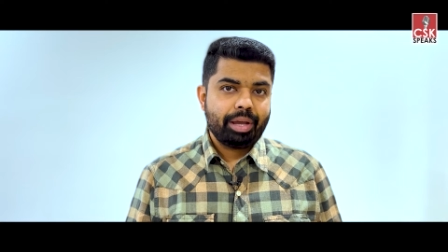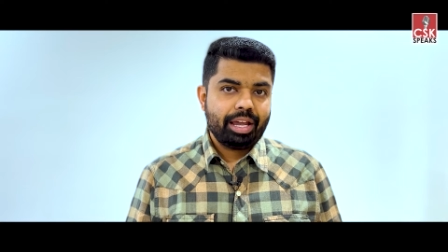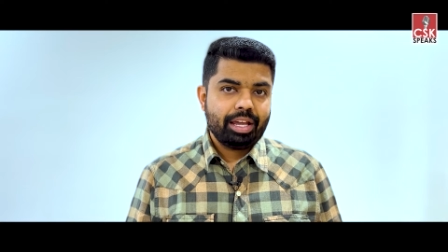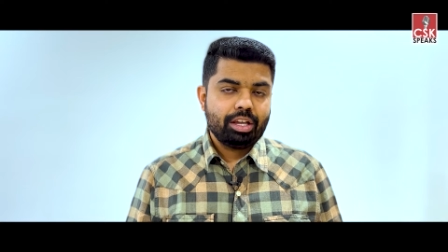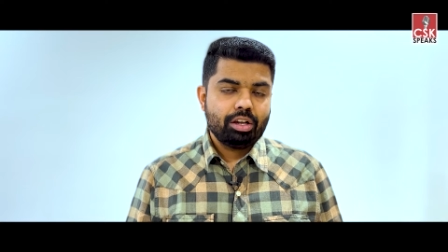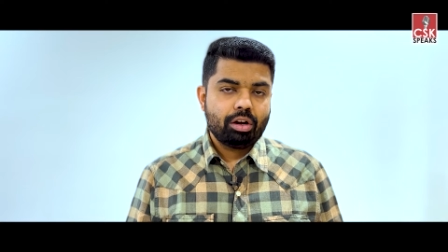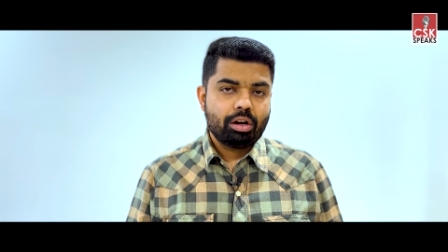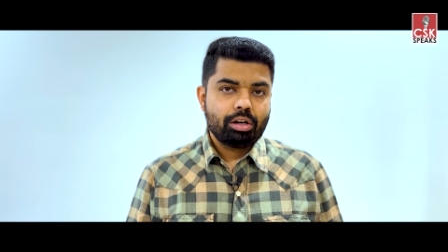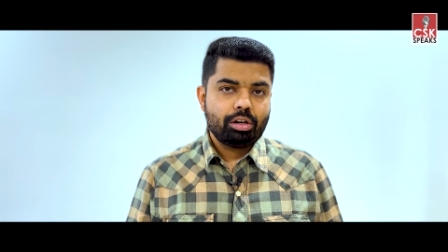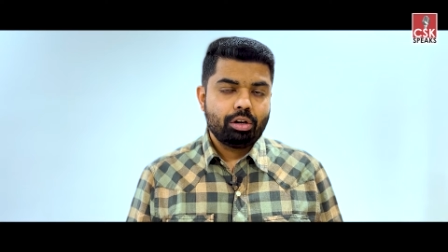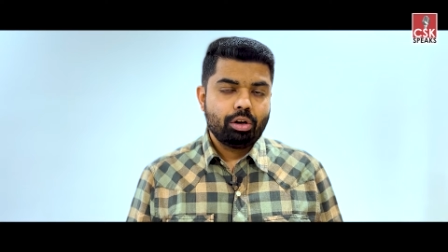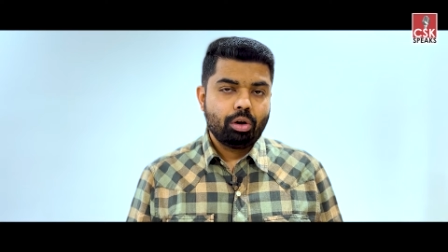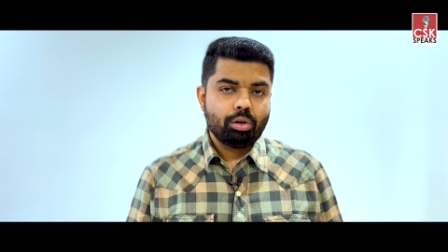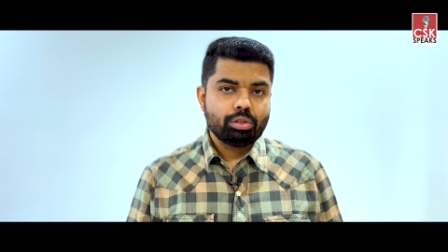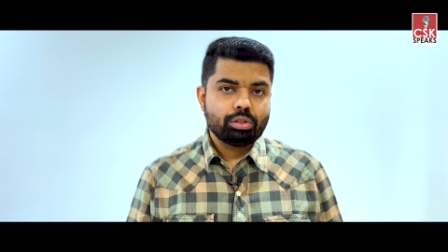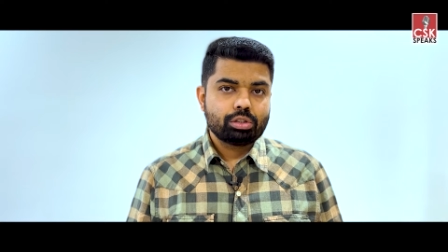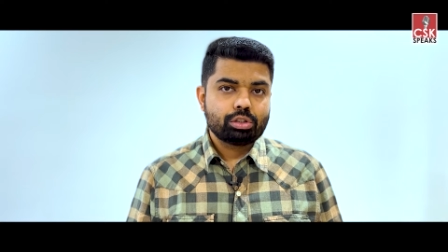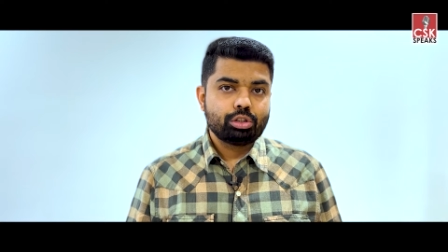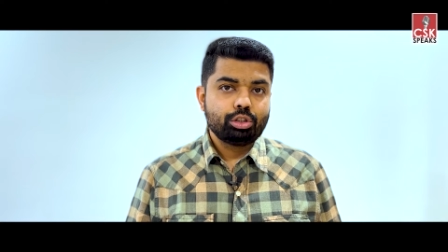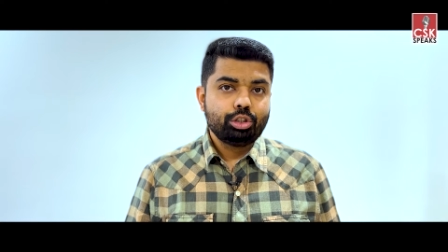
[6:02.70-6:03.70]
your
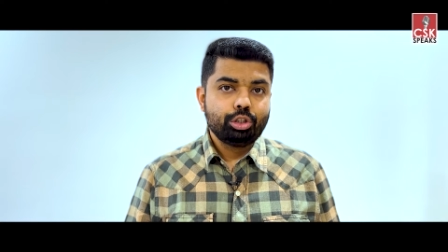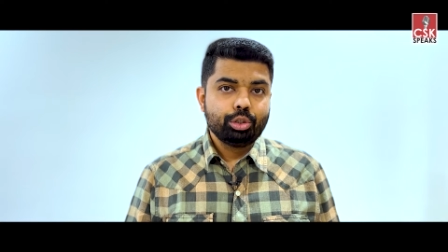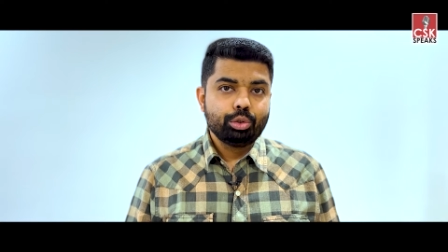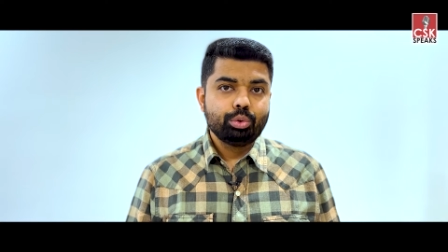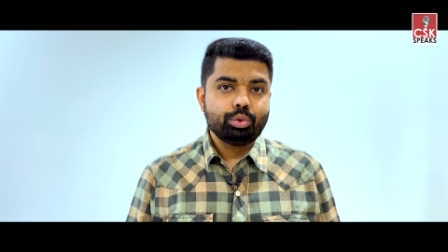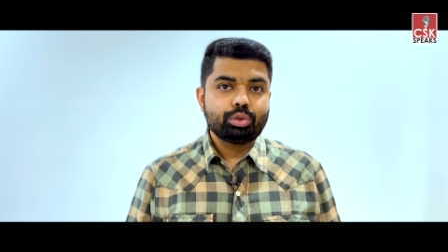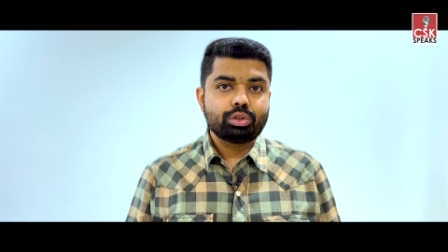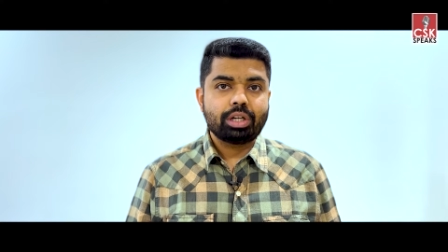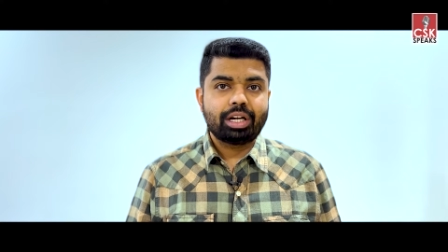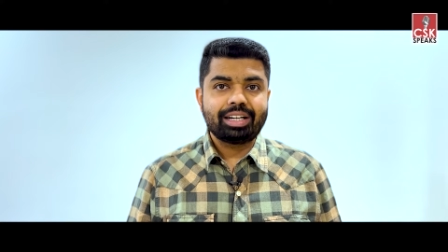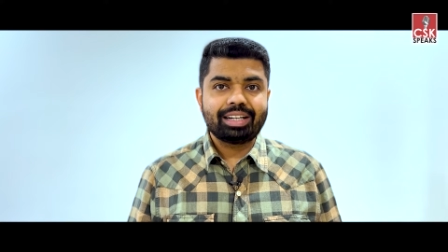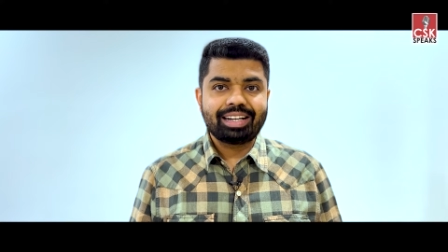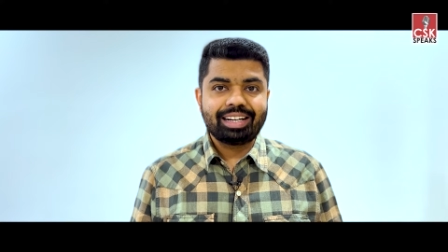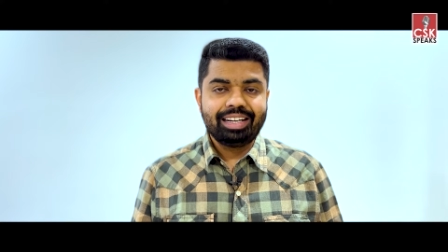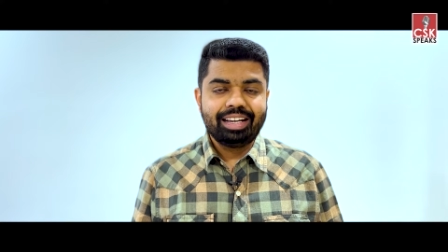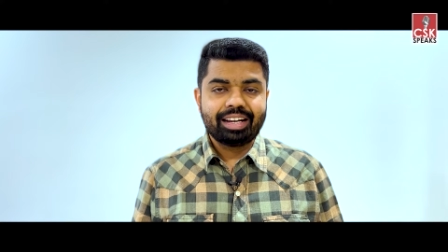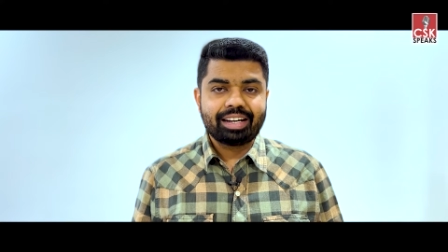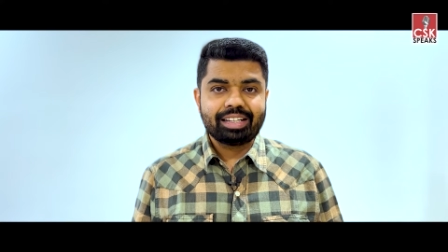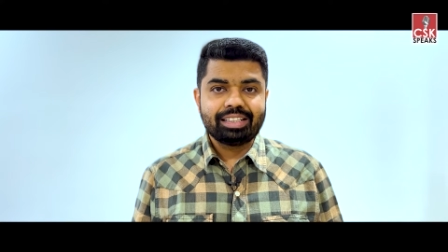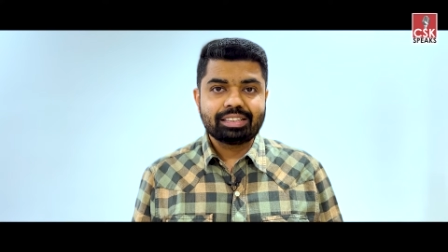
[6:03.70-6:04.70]
loans, dues and
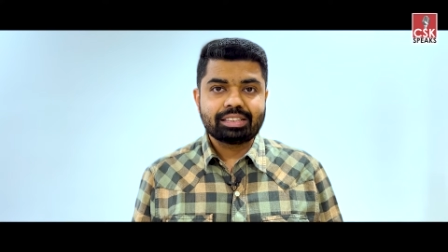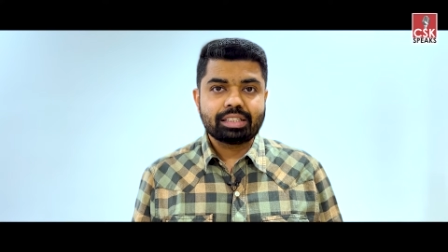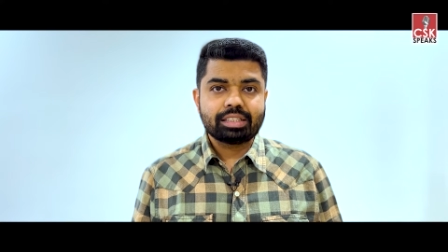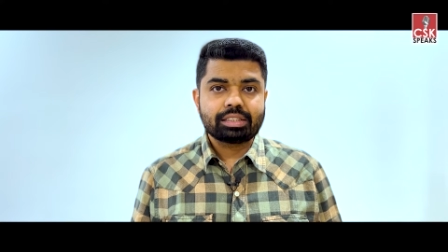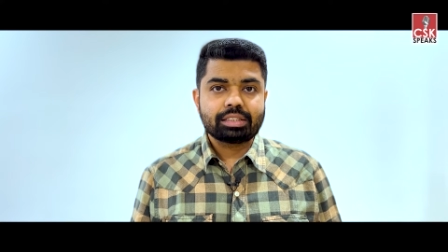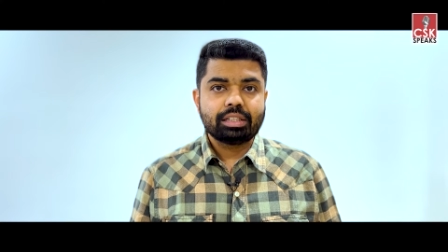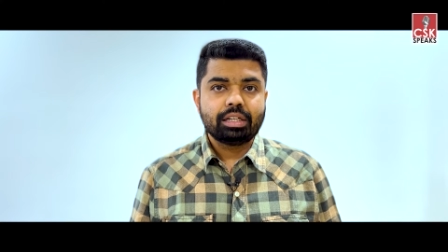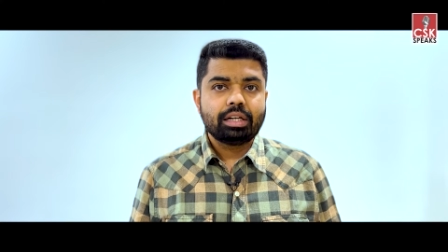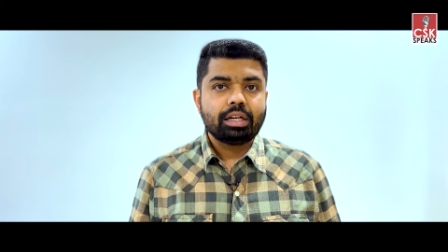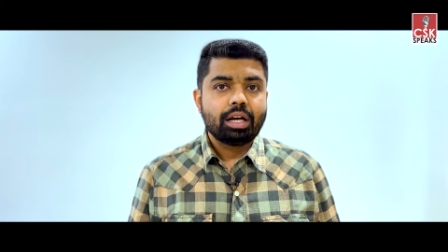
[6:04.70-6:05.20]
clearances.